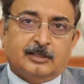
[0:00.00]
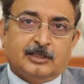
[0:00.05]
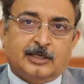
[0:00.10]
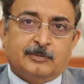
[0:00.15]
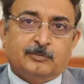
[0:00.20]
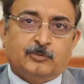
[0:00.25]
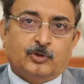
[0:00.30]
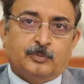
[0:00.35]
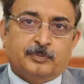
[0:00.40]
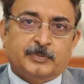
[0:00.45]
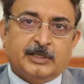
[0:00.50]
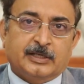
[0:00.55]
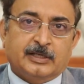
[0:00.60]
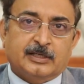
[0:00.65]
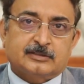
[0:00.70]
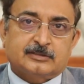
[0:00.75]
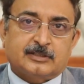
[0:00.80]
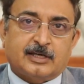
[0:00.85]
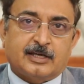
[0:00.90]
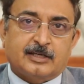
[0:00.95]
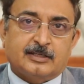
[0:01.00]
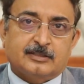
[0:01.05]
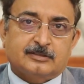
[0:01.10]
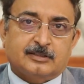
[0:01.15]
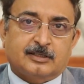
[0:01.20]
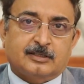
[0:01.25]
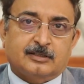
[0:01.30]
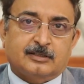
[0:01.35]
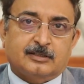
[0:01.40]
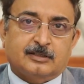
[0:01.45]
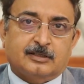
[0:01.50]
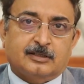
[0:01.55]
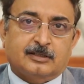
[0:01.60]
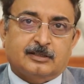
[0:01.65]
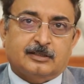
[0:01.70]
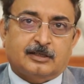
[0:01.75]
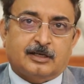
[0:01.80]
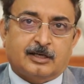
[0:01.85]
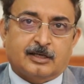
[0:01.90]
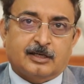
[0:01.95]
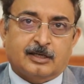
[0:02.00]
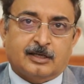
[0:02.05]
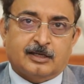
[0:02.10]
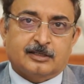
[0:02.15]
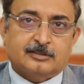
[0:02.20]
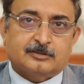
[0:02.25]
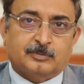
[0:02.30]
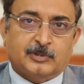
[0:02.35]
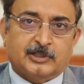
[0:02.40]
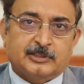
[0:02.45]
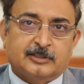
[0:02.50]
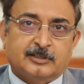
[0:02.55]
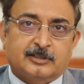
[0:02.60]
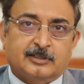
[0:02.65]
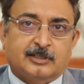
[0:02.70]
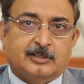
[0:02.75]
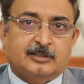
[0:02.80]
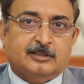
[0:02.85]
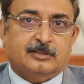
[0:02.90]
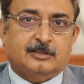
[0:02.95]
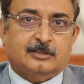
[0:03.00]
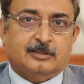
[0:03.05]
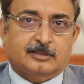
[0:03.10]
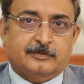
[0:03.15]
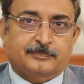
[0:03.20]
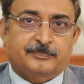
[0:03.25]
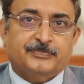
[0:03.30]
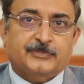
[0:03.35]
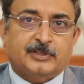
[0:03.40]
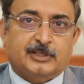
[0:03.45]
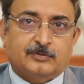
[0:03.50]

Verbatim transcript: him opening his eyes and uh, hugging his mother and um,